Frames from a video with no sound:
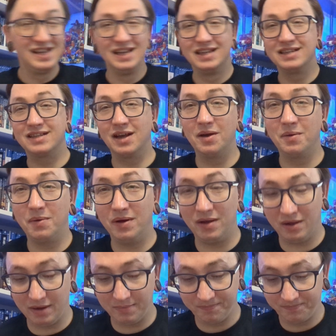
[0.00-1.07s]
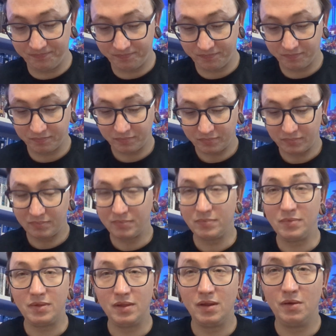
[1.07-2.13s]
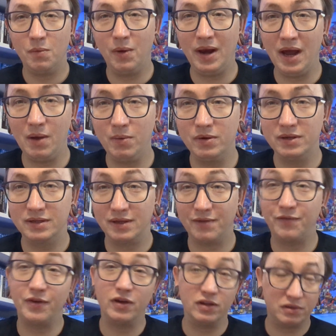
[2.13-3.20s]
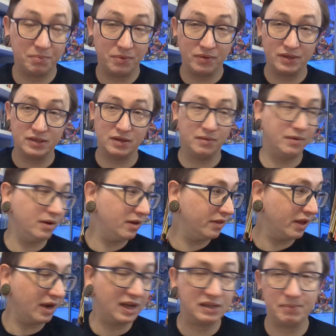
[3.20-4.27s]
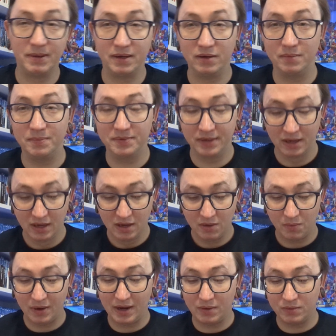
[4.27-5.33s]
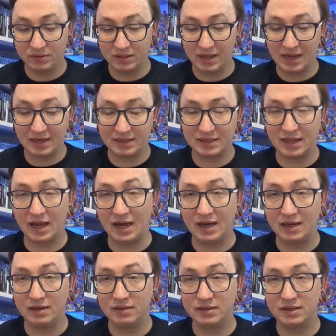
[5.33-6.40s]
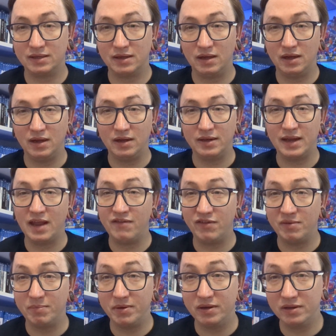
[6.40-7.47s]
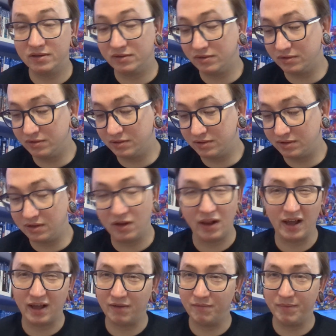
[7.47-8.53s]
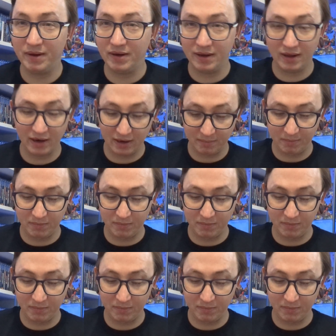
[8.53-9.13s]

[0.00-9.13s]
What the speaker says: So I forgot to put this on the last pickups. When I was last at David Birdsall's, not like I've been there like